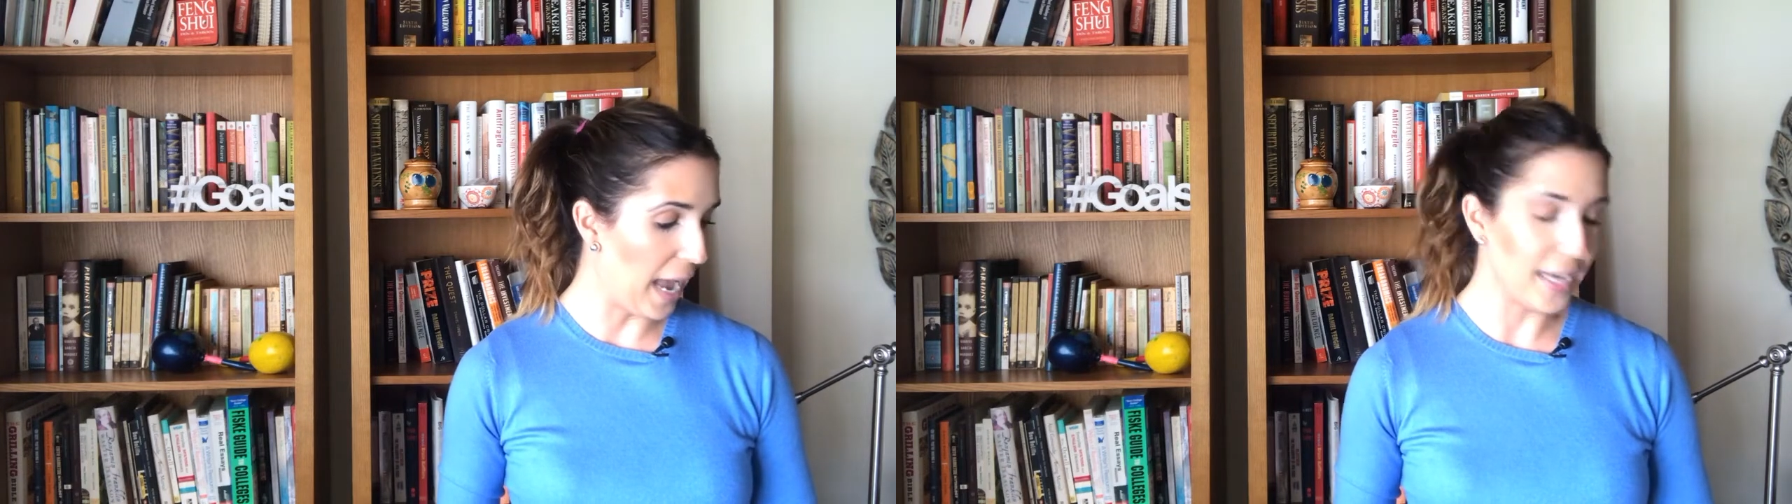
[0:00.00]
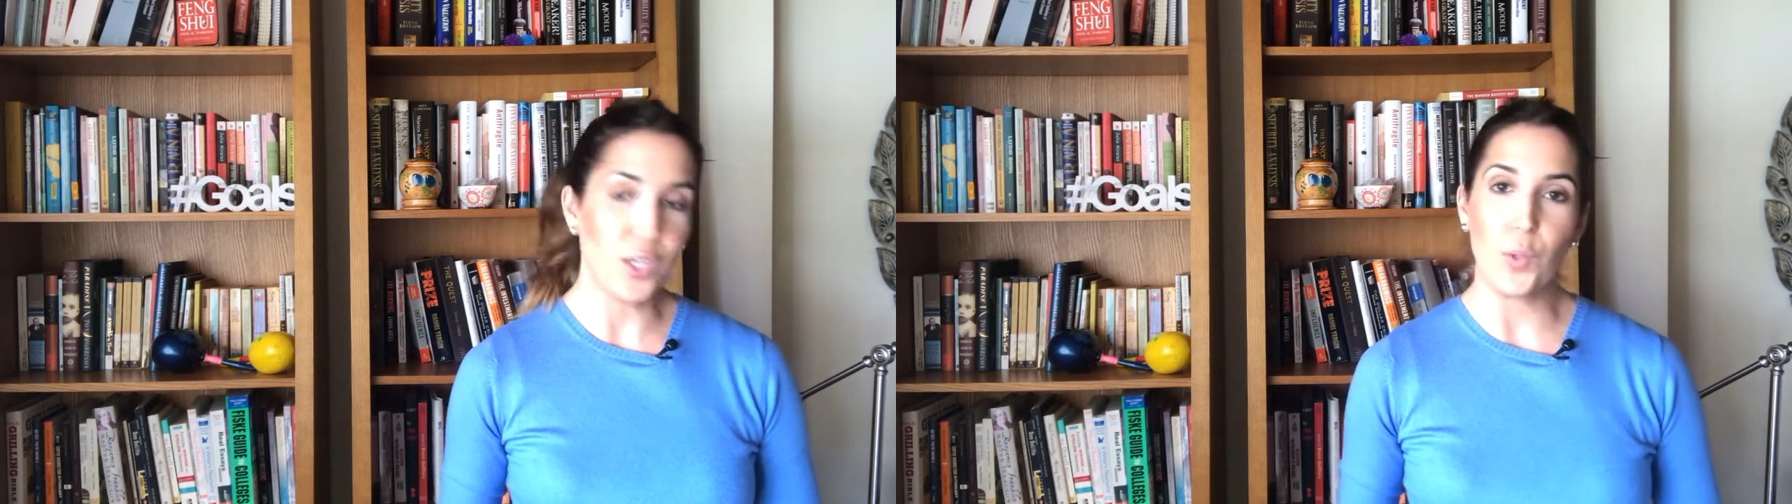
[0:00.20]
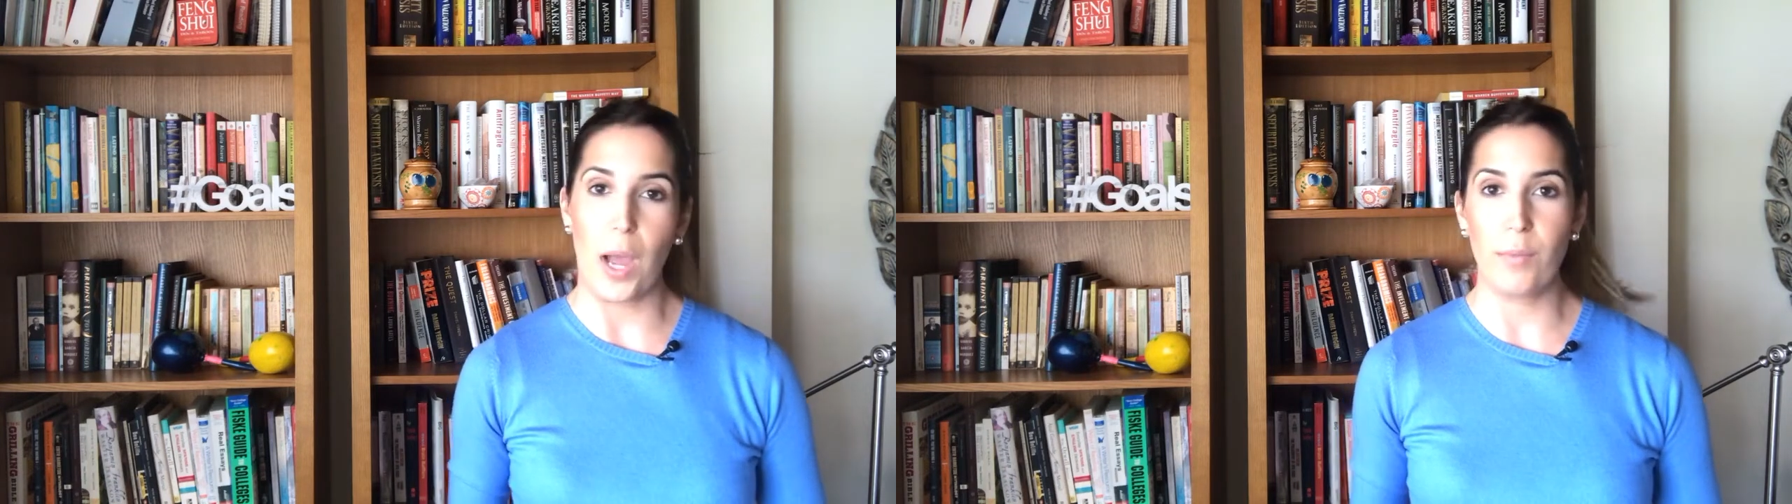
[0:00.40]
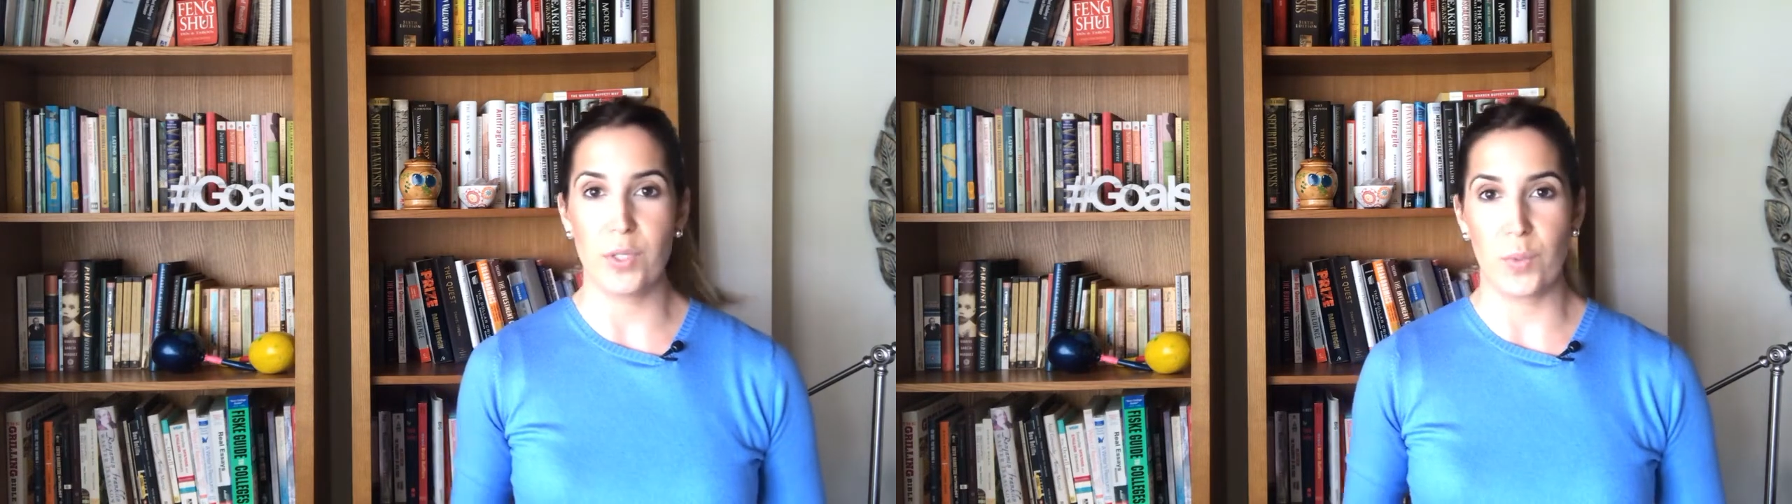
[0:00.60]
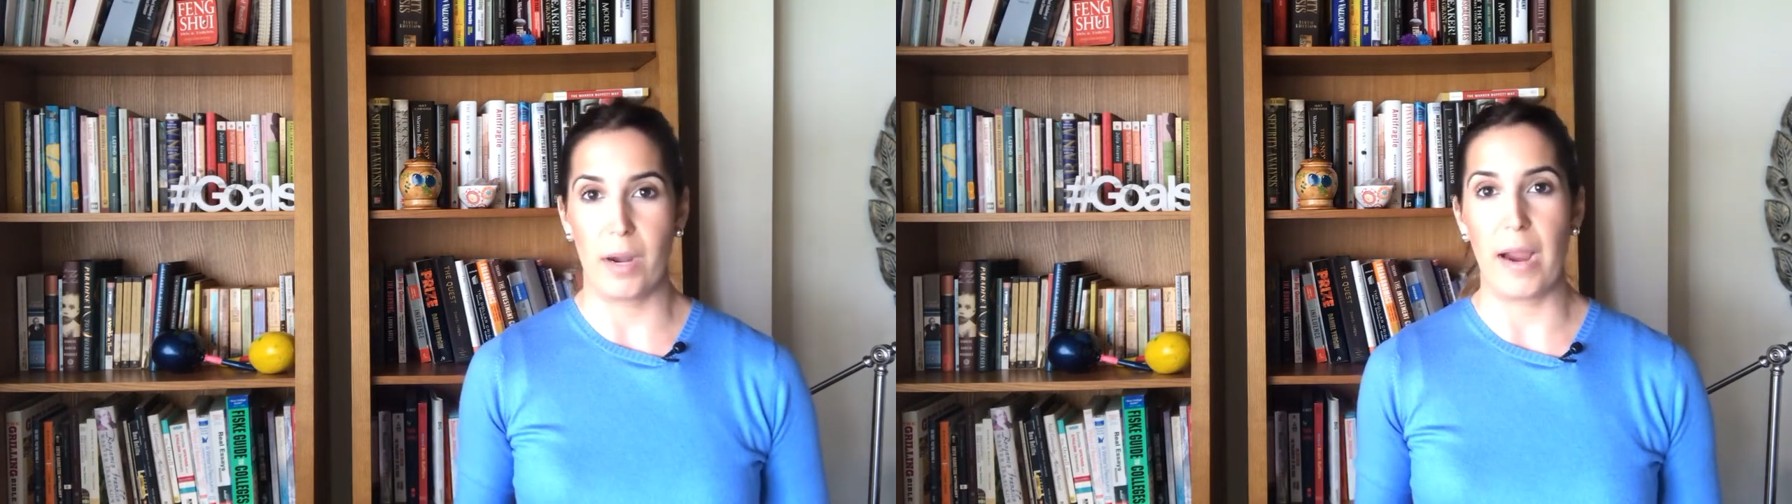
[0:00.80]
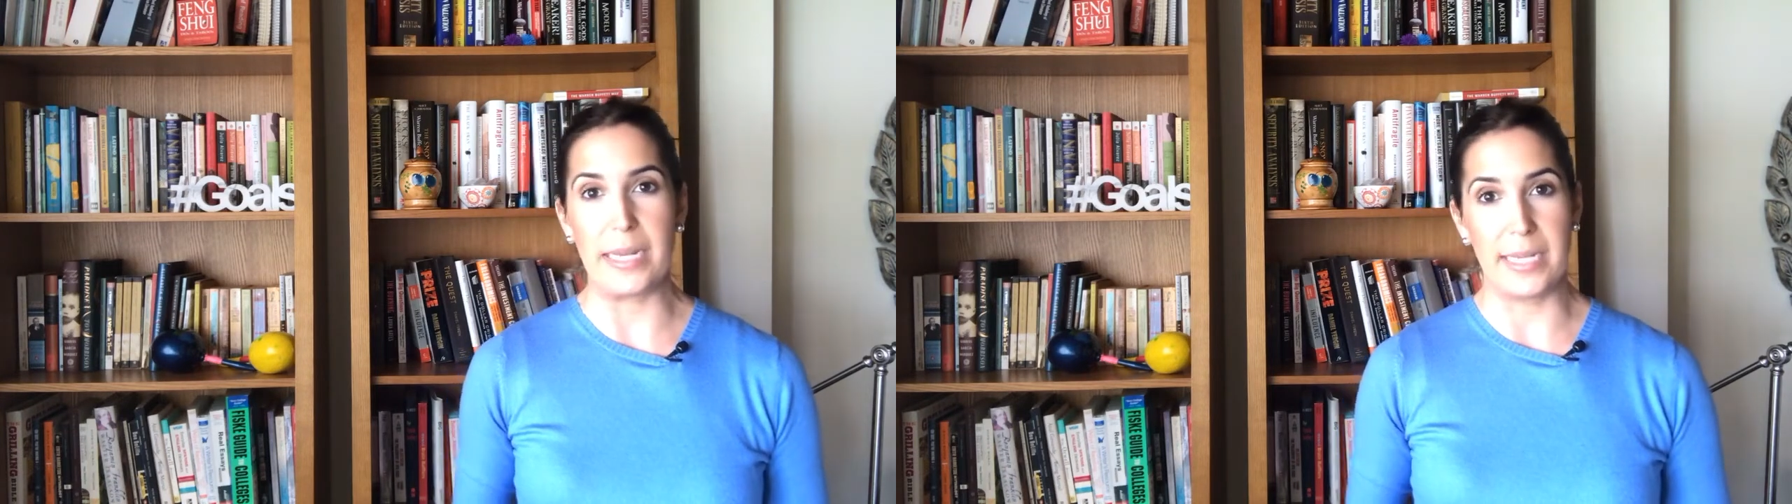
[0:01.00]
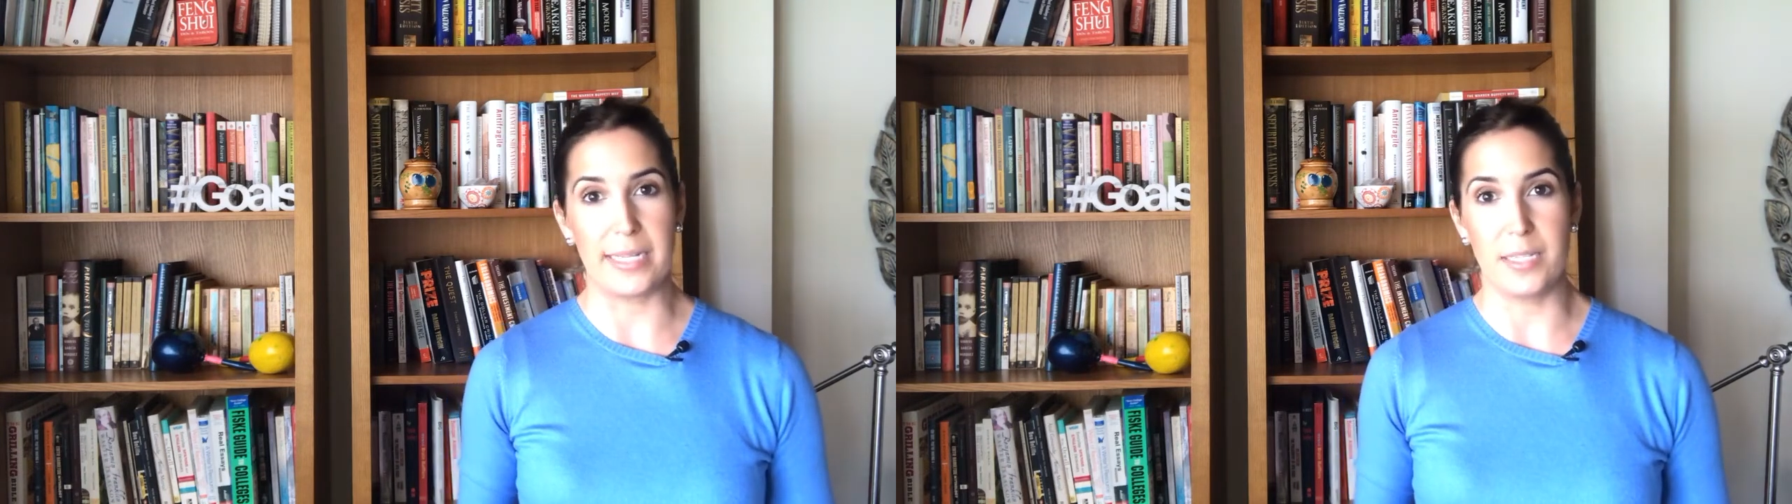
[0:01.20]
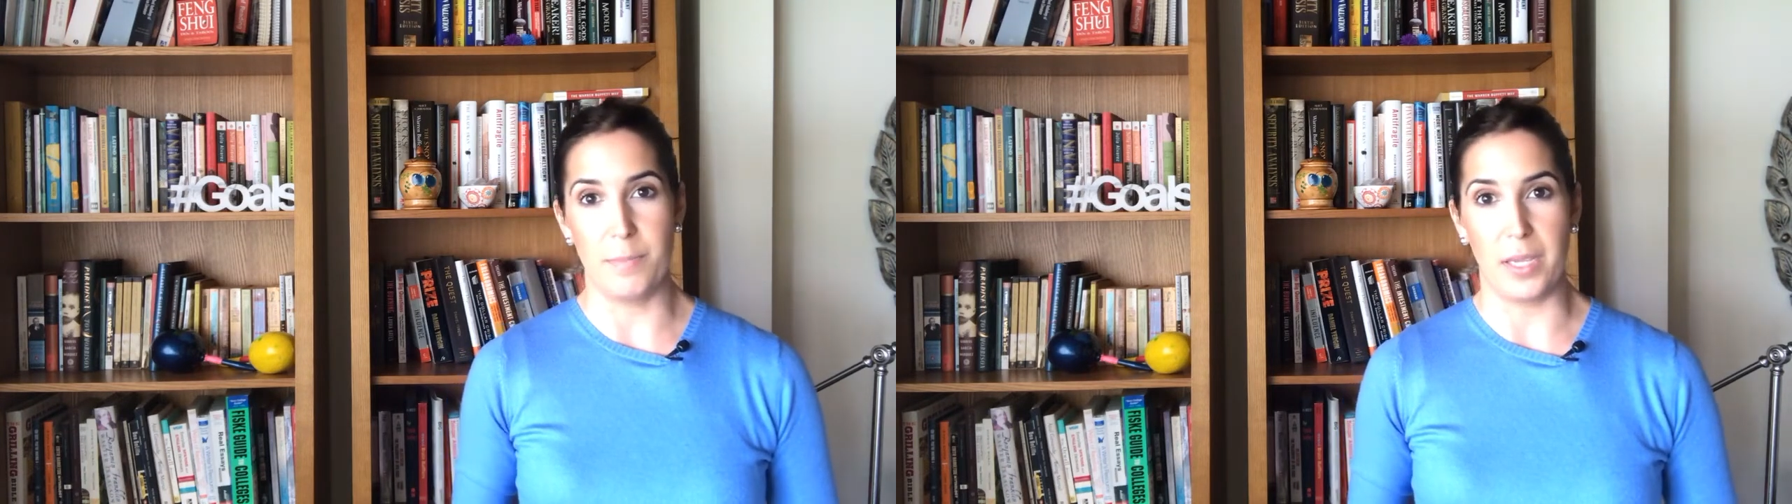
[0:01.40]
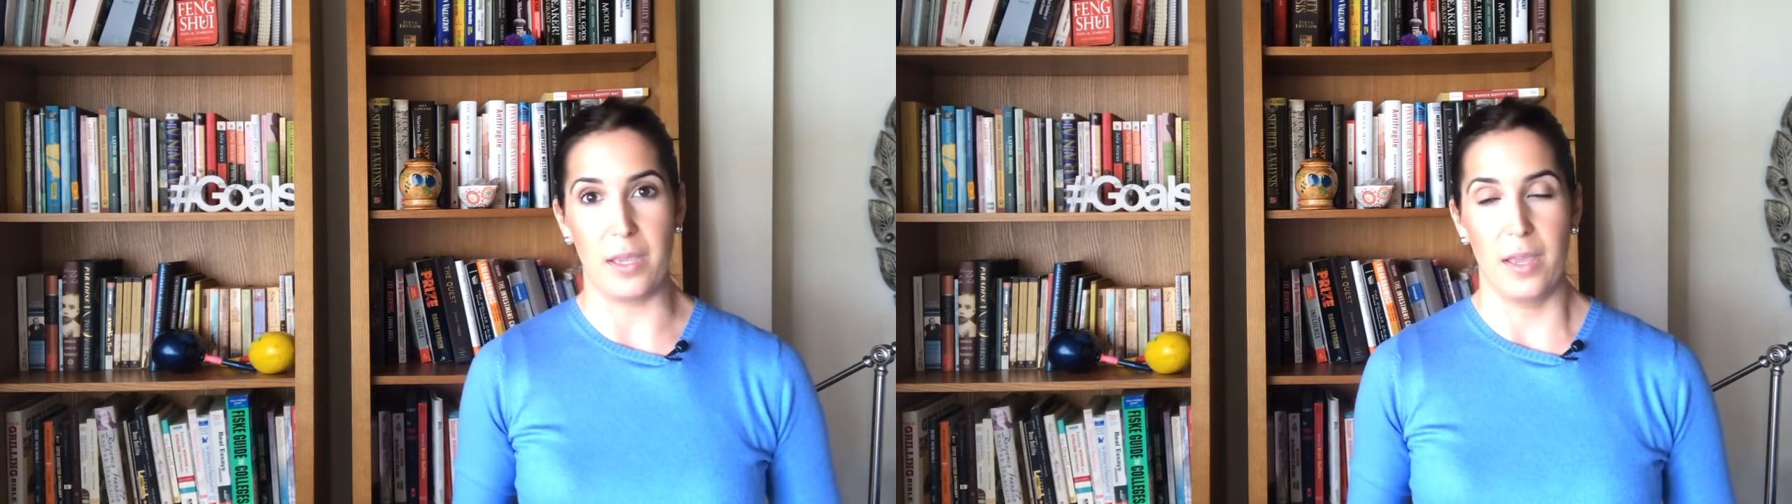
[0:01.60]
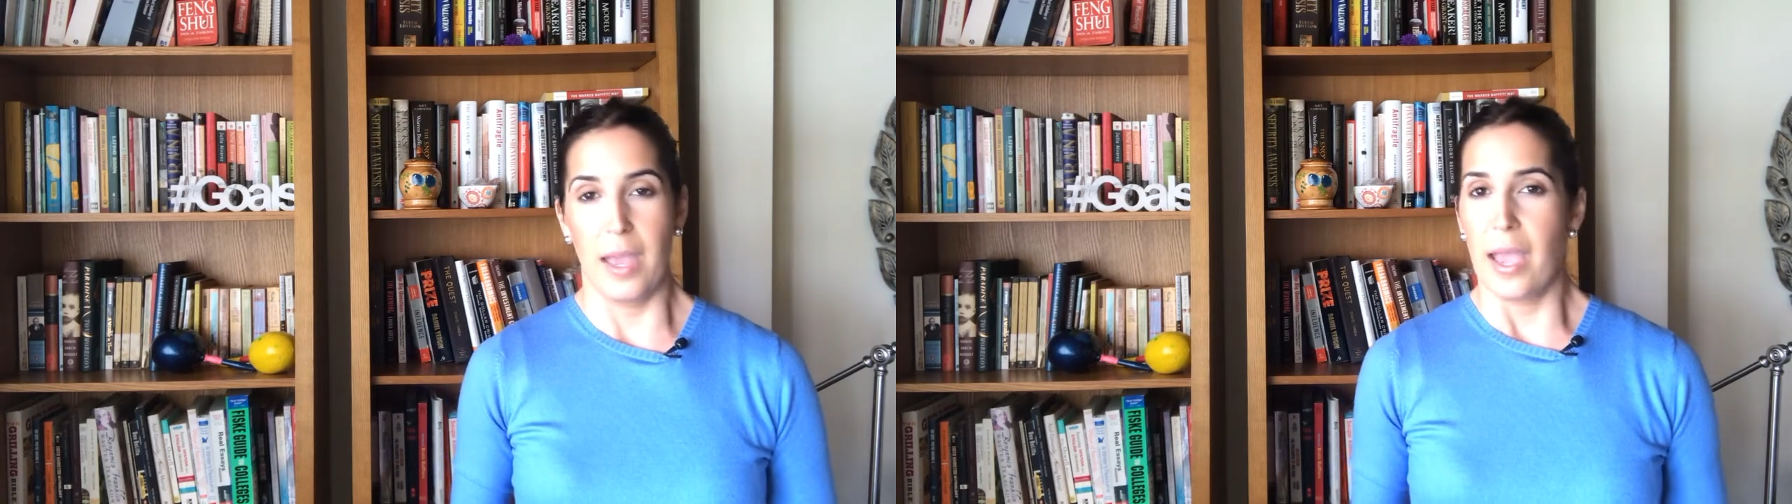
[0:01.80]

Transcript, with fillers: I knew I was where I needed to be.